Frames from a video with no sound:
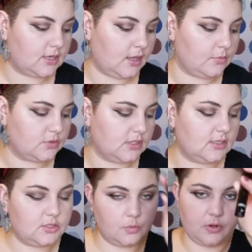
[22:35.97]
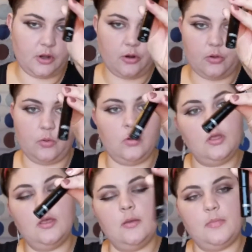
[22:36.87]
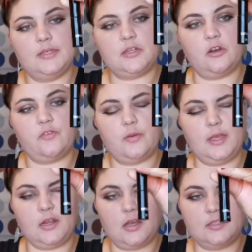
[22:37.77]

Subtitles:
Today I'm using the Superhero Mascara from It